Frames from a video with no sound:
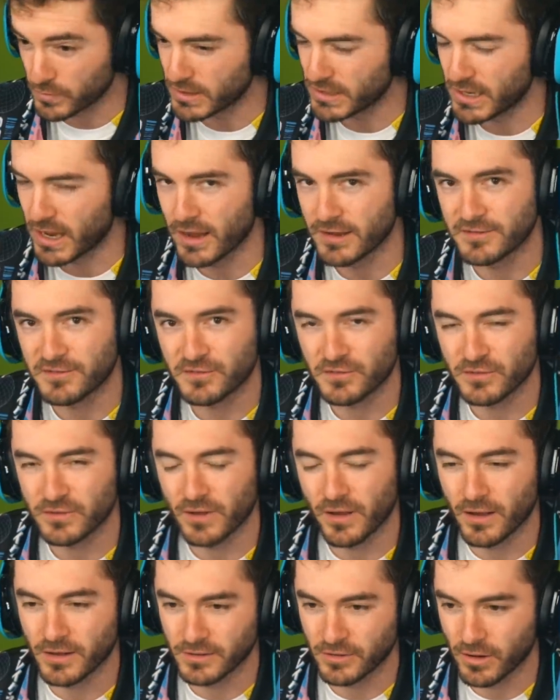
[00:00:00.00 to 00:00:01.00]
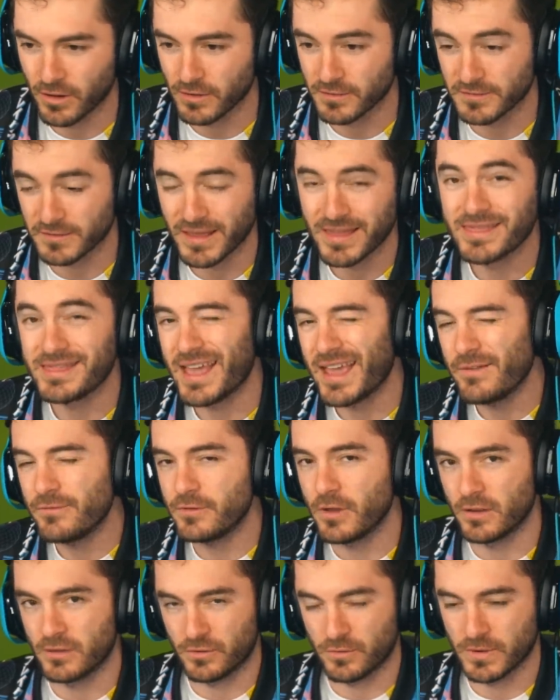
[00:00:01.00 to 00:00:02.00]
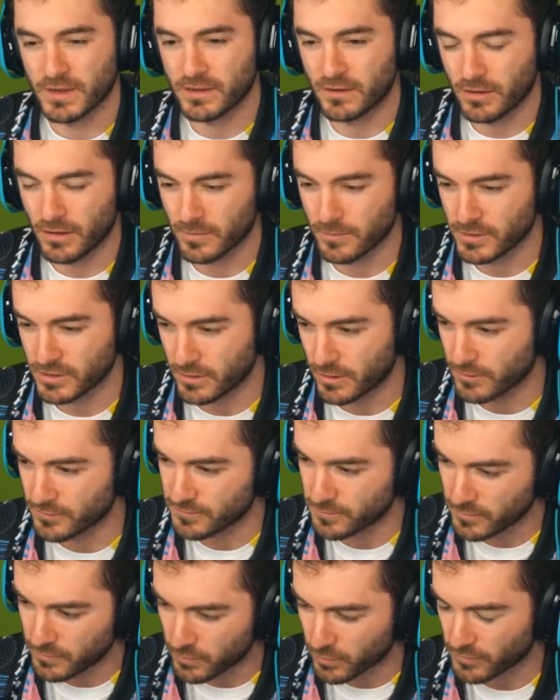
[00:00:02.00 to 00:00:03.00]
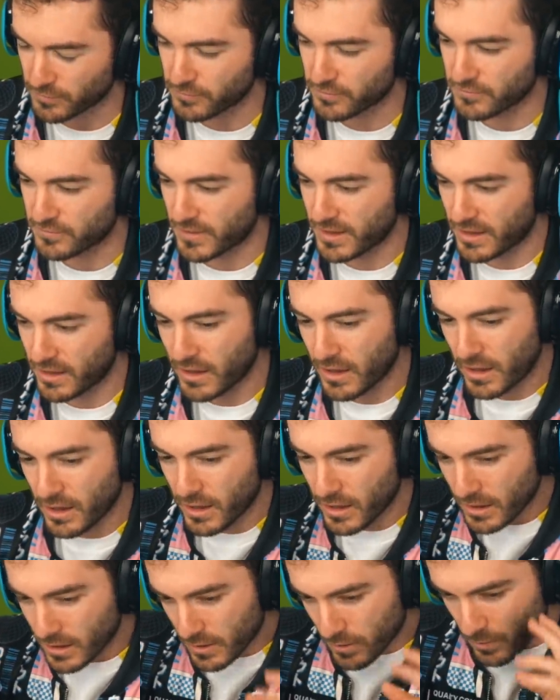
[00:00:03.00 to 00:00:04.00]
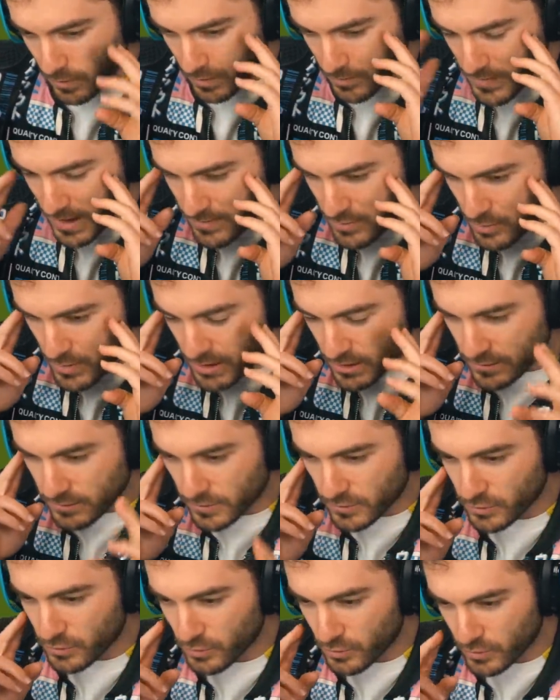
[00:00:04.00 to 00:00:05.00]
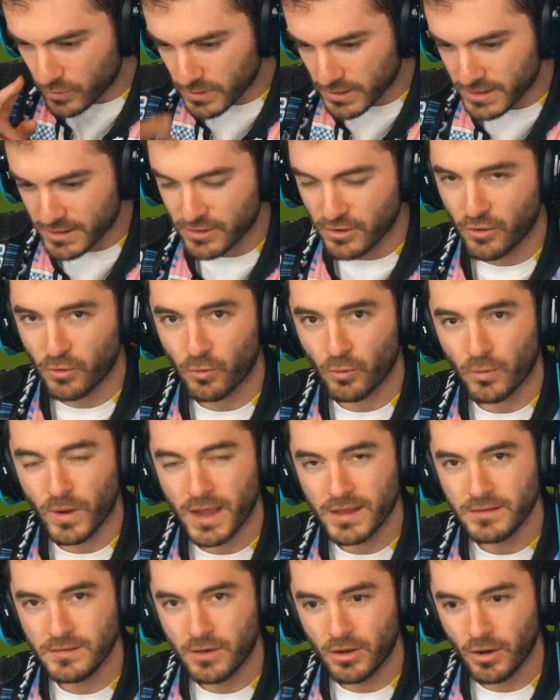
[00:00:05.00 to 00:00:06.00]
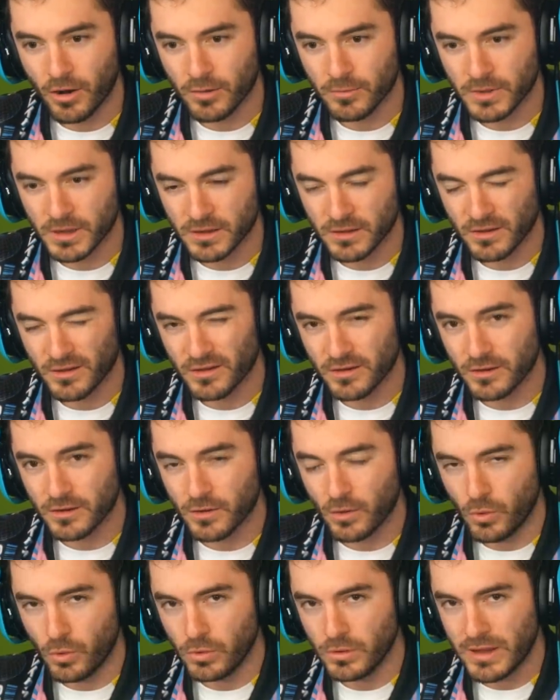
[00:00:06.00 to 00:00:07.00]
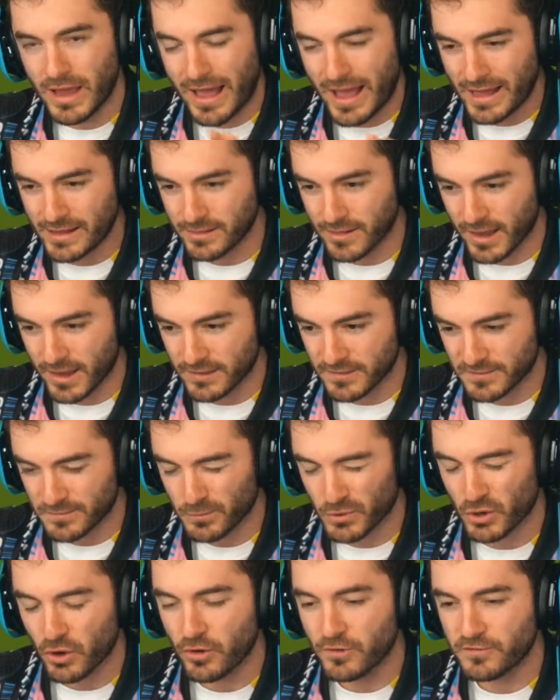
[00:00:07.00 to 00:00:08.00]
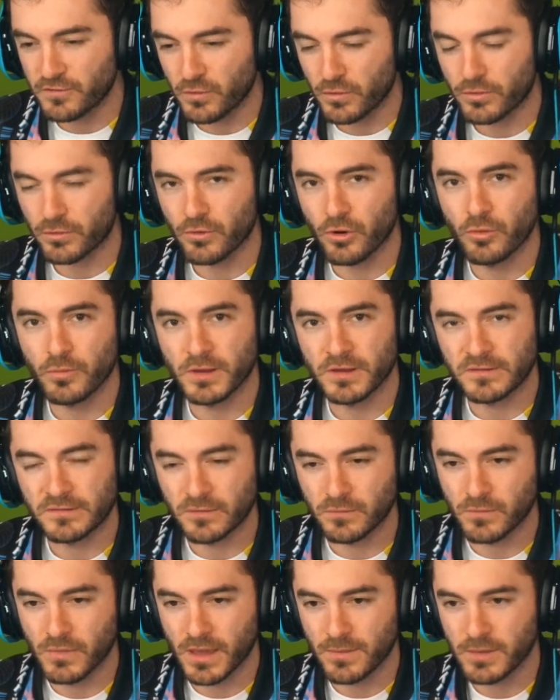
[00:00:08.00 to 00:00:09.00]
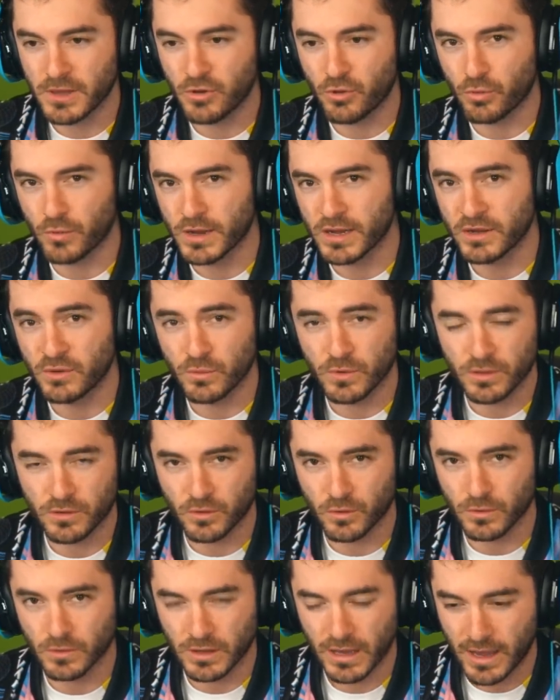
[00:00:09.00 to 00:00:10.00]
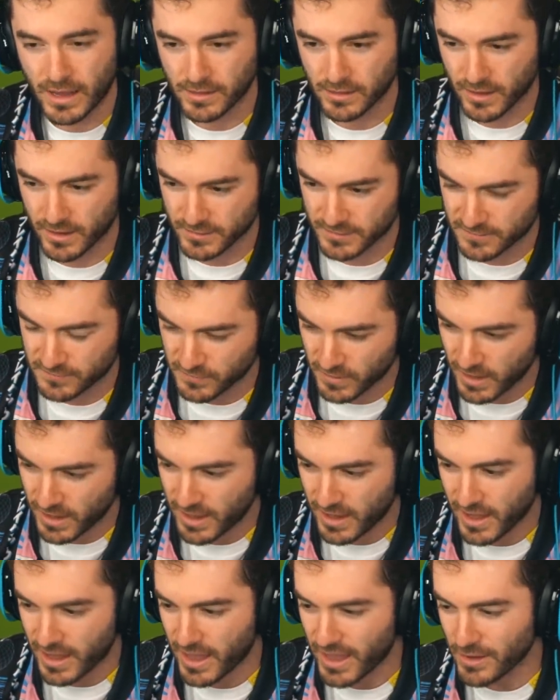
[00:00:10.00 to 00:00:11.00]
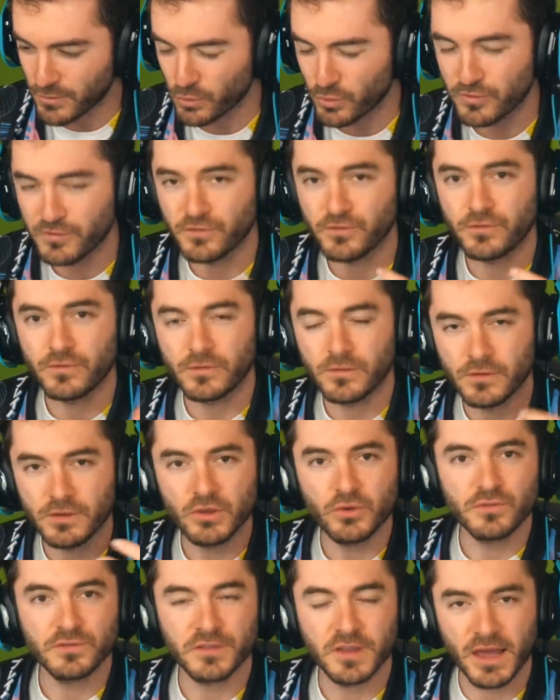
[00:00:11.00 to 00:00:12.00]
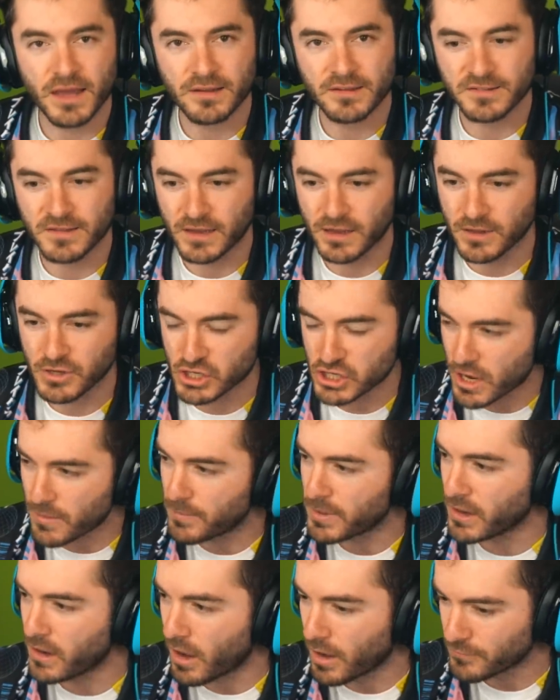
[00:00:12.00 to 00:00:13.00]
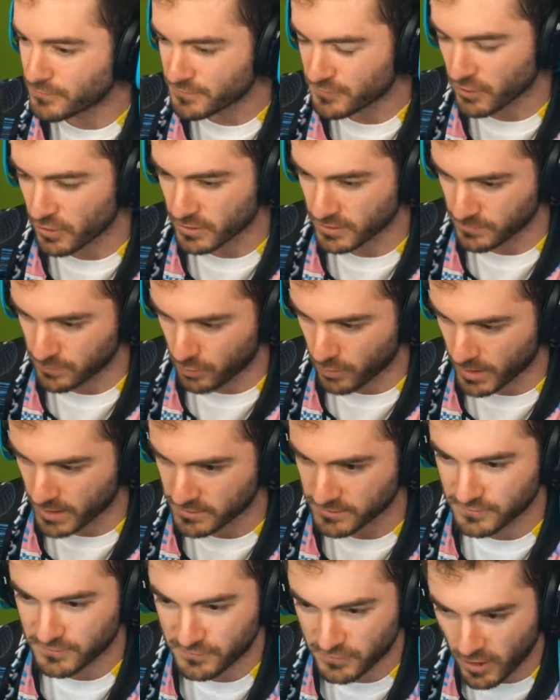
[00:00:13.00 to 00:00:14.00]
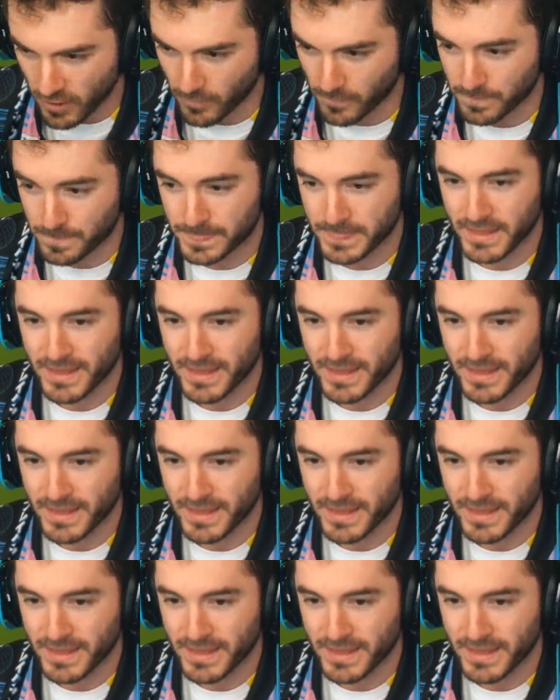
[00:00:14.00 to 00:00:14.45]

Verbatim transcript: really nice on cars, and they've done green carbon cars before. So it's like, well, maybe we could do, you know, red carbon, gold highlights, but also throw me some maybe green with gold highlights. And we'll use that as like a jumping off starting point. So